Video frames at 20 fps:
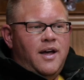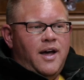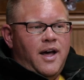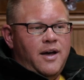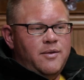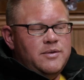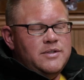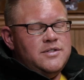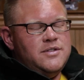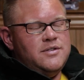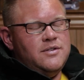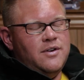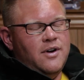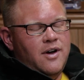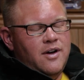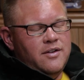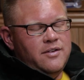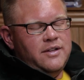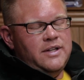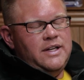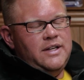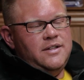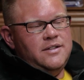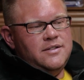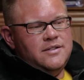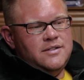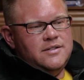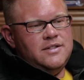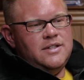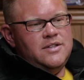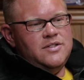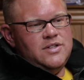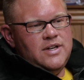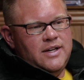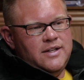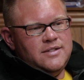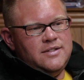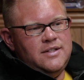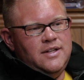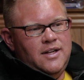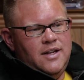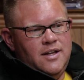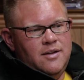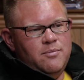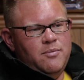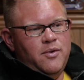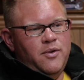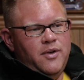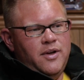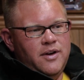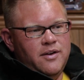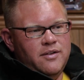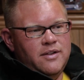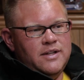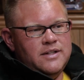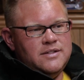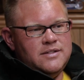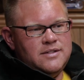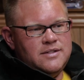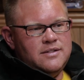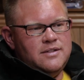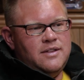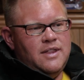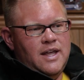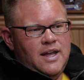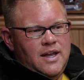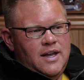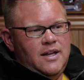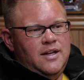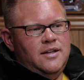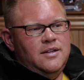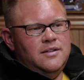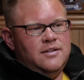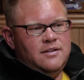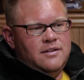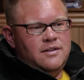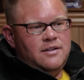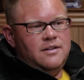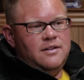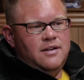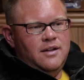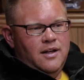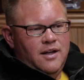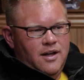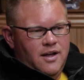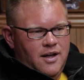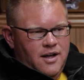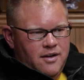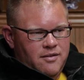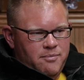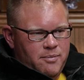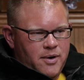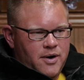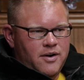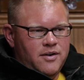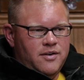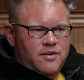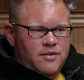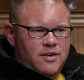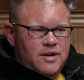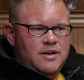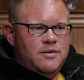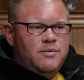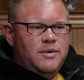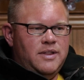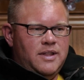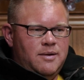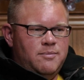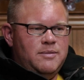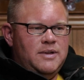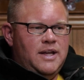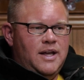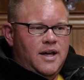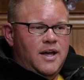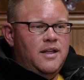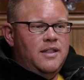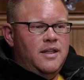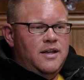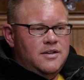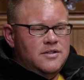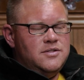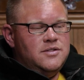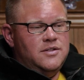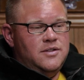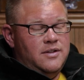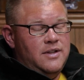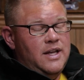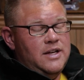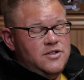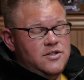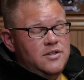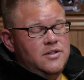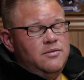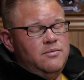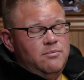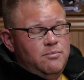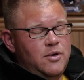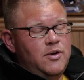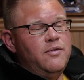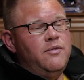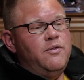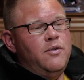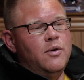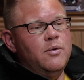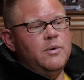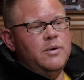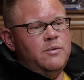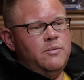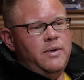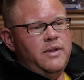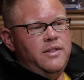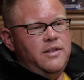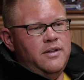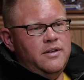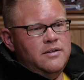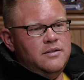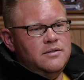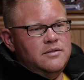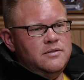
I would strongly suggest to any employer that's thinking of partnering with MTI, they should move forward with it.